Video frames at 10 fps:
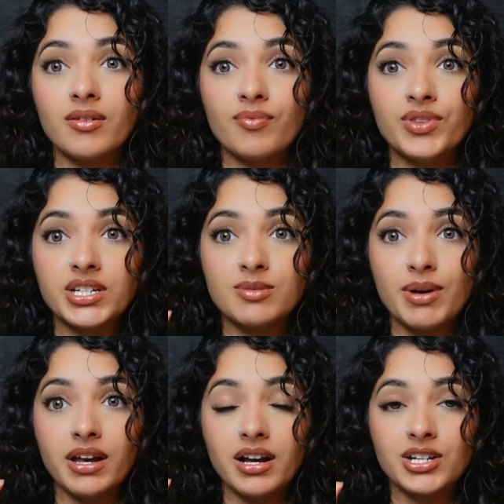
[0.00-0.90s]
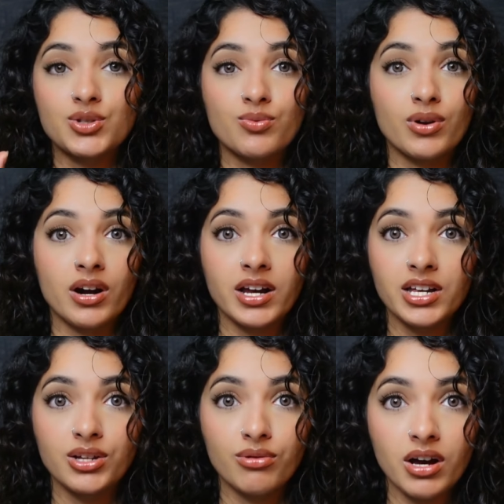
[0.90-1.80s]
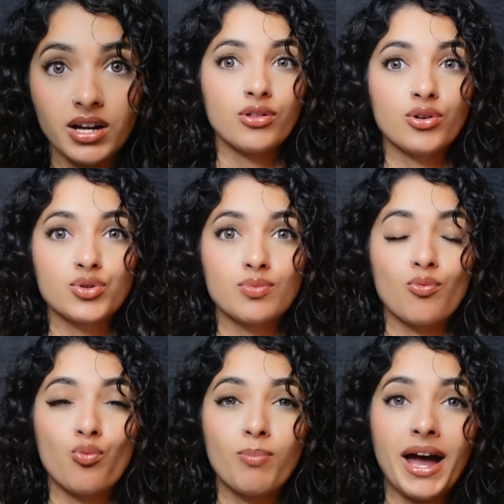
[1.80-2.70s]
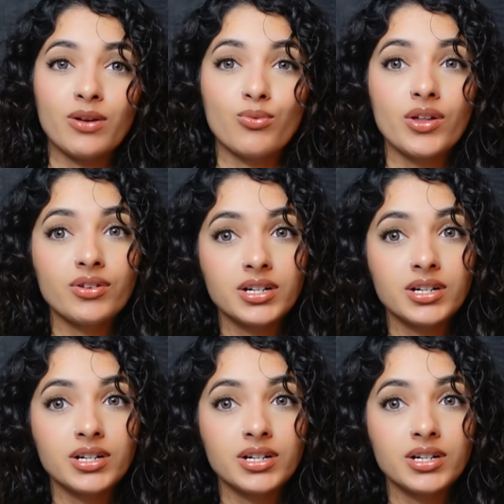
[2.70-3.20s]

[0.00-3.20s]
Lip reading: this big. I swear, I kid you not. Those bad weather